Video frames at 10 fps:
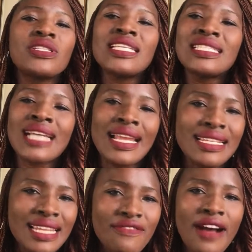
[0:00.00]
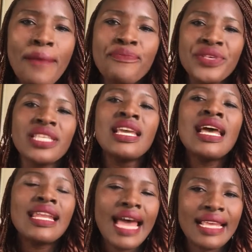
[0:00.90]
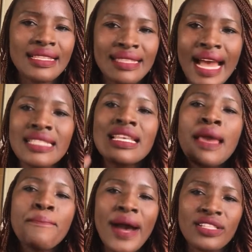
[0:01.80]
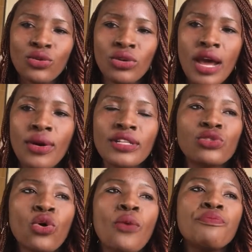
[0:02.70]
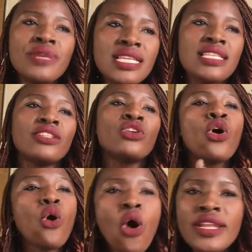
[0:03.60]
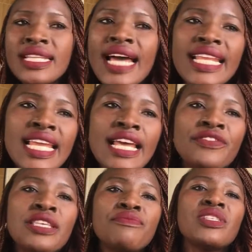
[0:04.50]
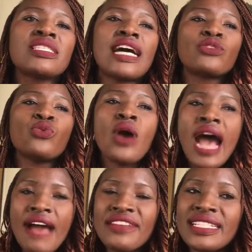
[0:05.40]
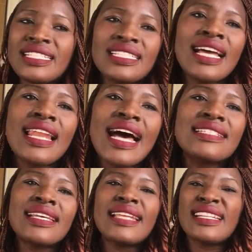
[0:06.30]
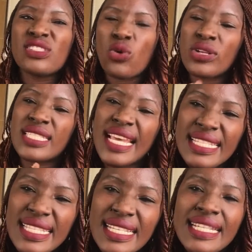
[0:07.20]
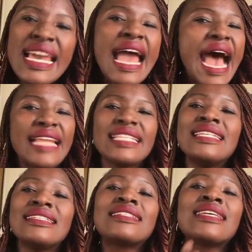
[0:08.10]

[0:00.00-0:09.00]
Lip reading: it can never be like that particular one. So meaning owning an NFT means that you have a digital asset that is authentic and is